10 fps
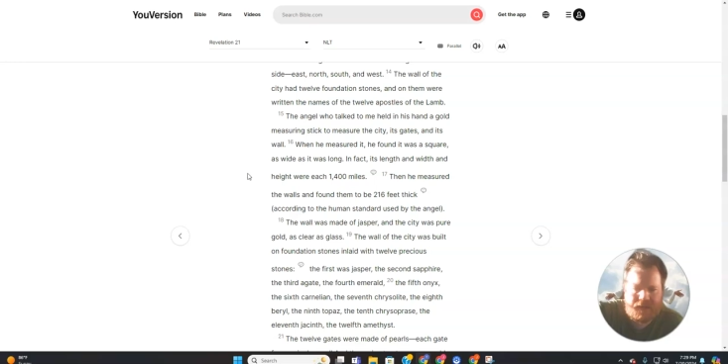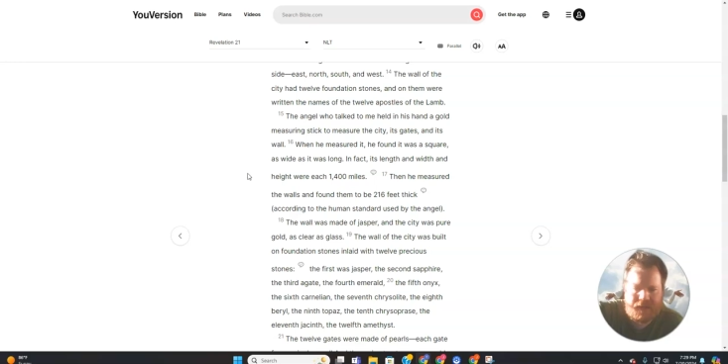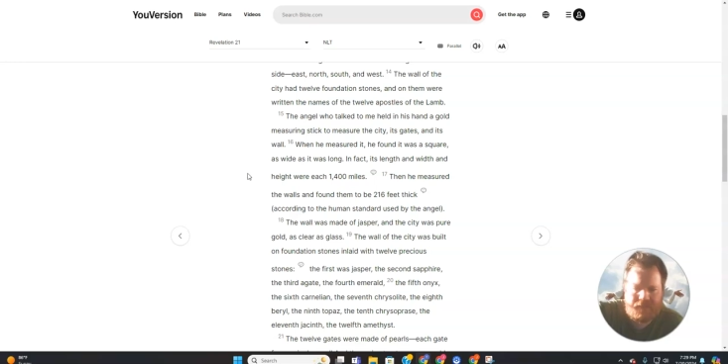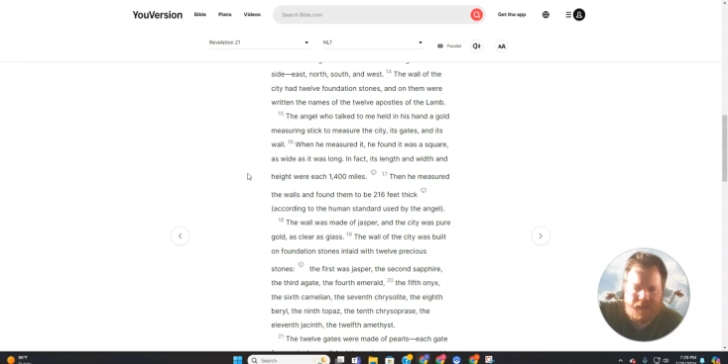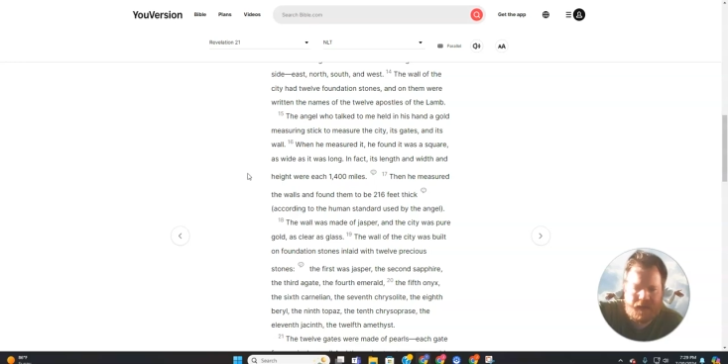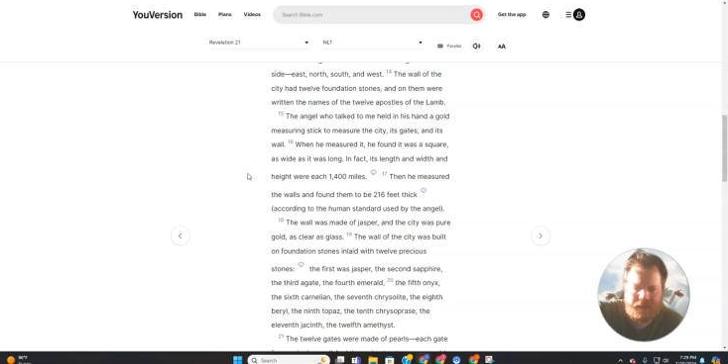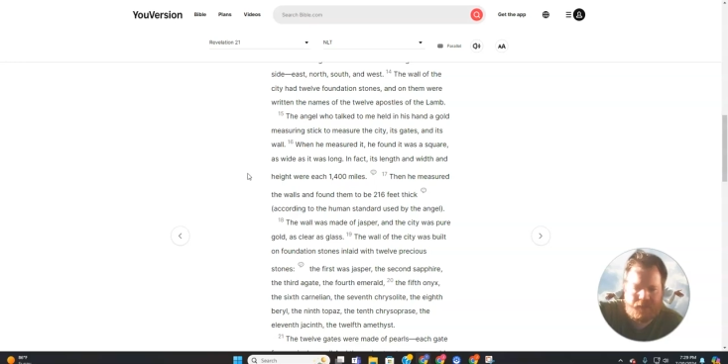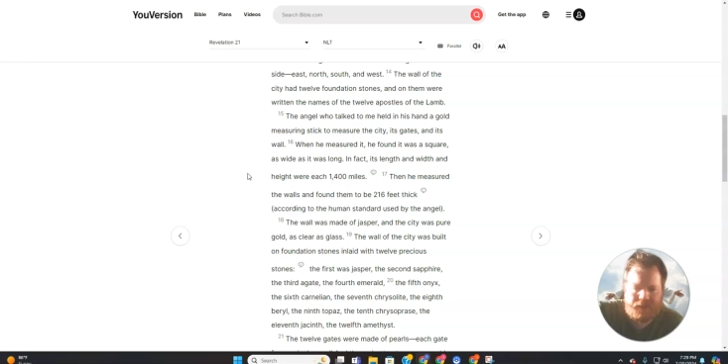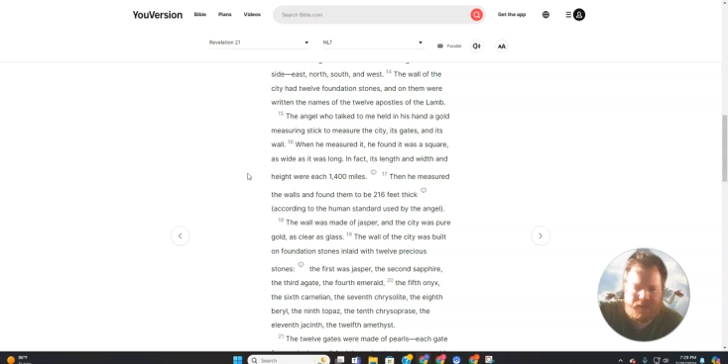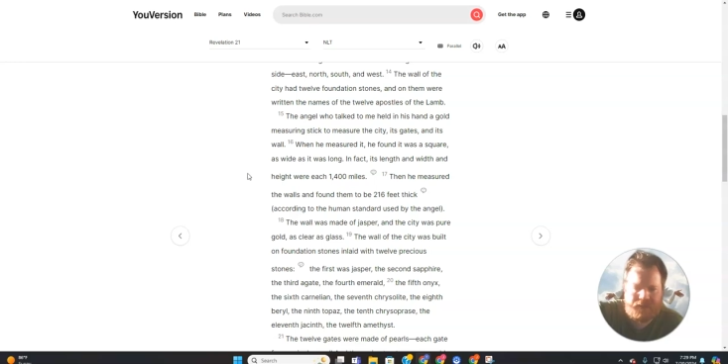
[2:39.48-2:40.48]
it, he found it
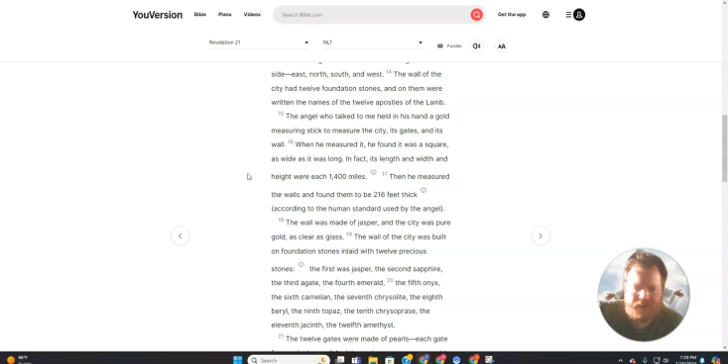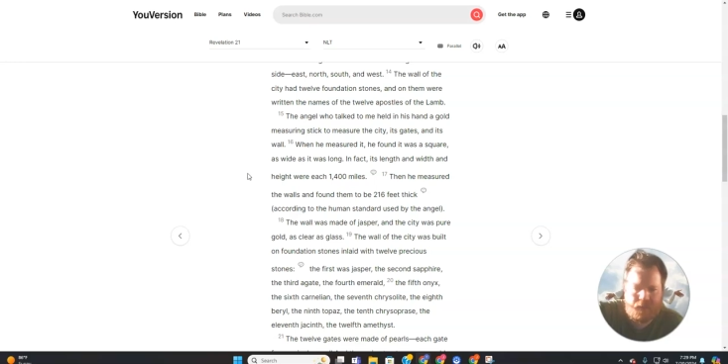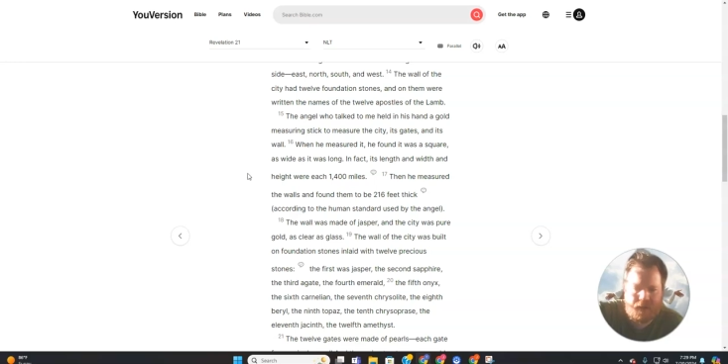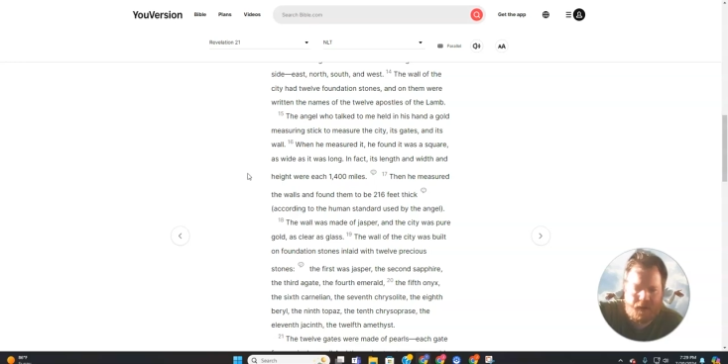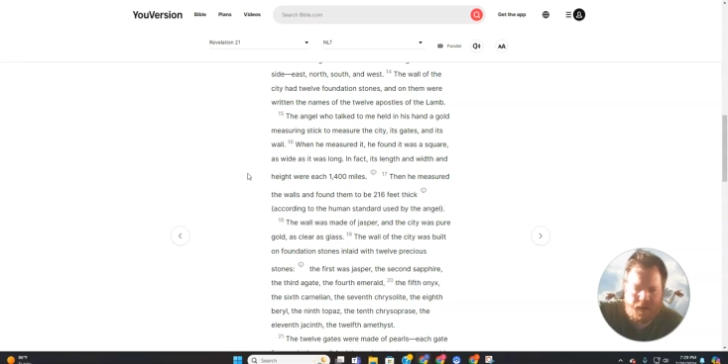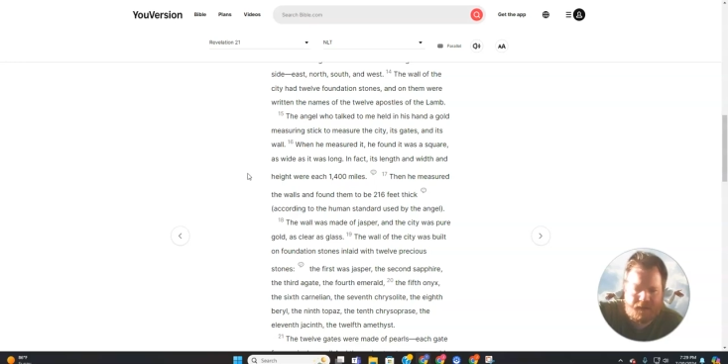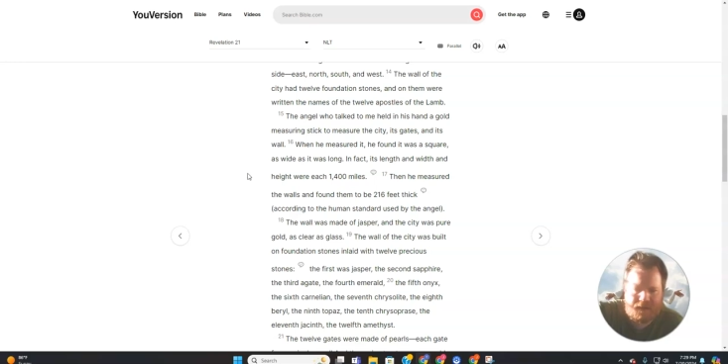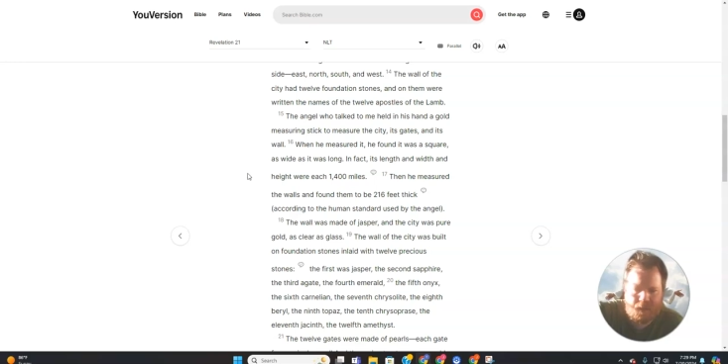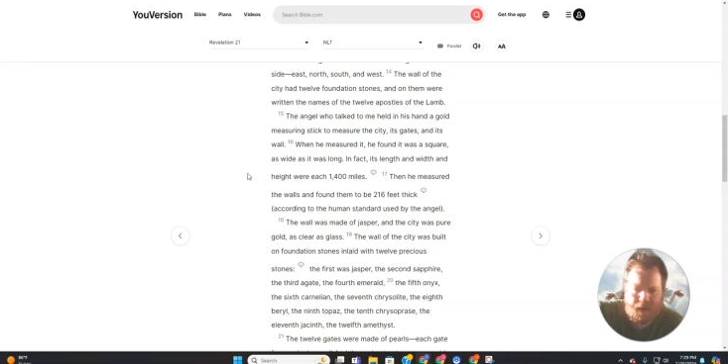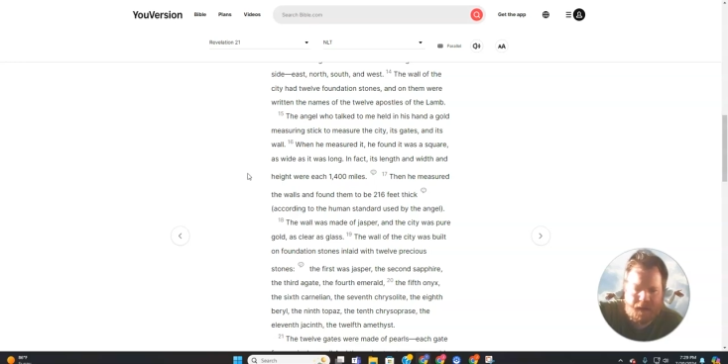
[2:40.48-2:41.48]
was a square,
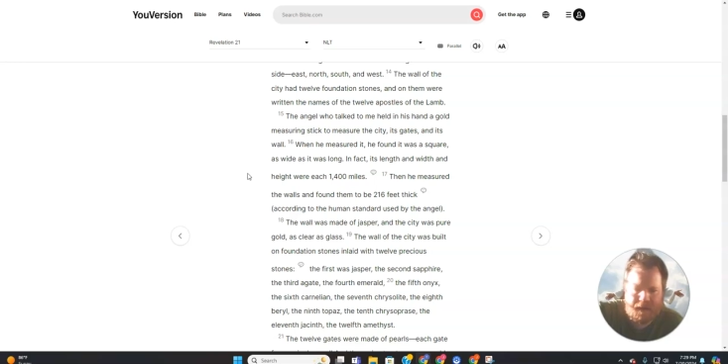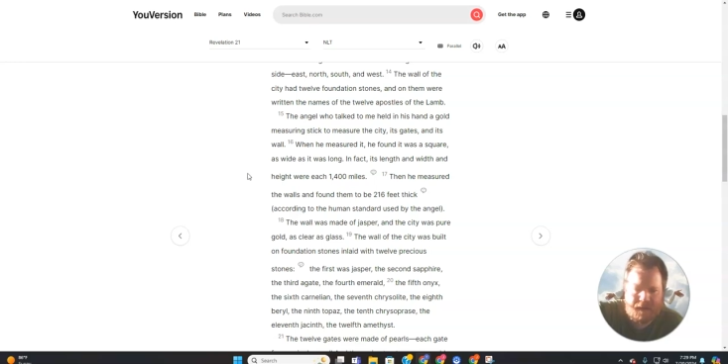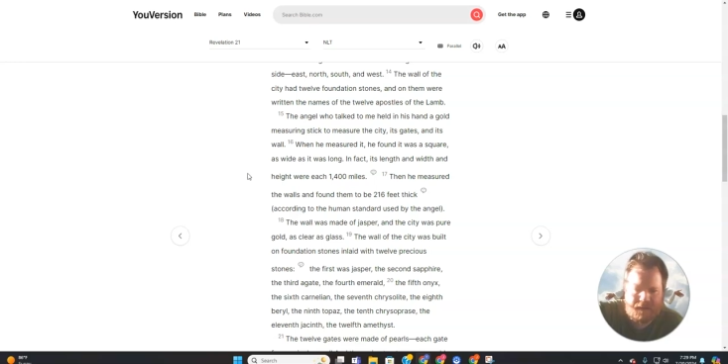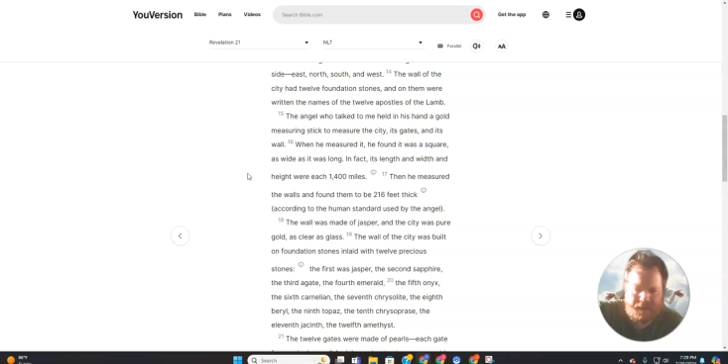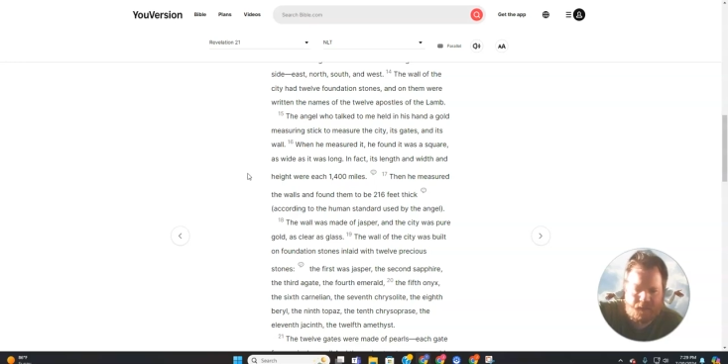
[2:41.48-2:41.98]
as wide as it